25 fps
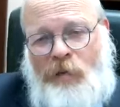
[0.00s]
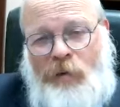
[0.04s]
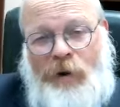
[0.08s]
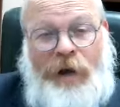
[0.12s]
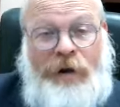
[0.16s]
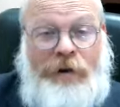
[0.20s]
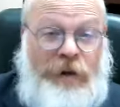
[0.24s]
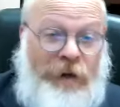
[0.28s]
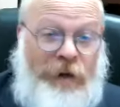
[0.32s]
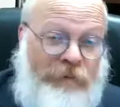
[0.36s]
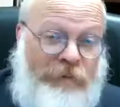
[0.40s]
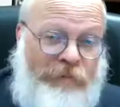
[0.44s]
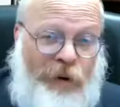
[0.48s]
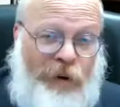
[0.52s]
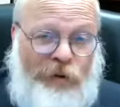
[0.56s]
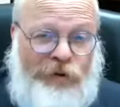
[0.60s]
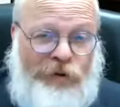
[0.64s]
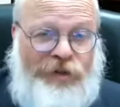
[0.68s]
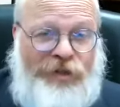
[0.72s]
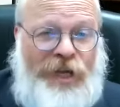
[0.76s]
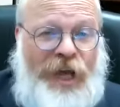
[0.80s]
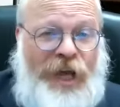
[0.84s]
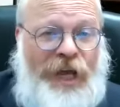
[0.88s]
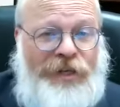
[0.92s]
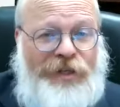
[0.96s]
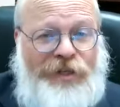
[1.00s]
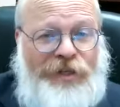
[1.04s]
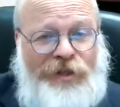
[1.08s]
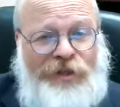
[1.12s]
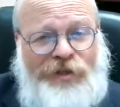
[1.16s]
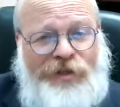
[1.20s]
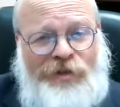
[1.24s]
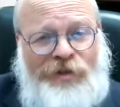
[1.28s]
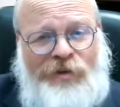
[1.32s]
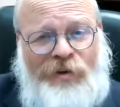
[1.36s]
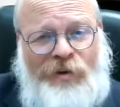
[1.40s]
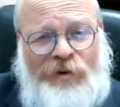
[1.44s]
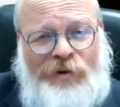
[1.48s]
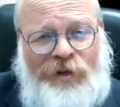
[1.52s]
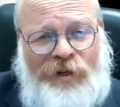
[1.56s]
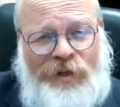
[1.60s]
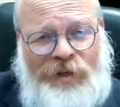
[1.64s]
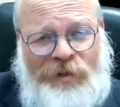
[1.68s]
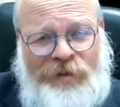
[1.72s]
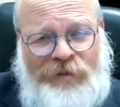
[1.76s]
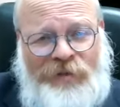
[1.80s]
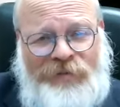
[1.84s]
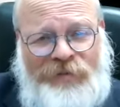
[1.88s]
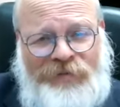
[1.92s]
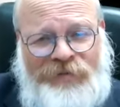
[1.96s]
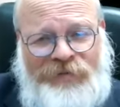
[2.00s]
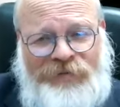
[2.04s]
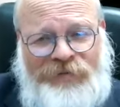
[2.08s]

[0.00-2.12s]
without hearing both sides of the story.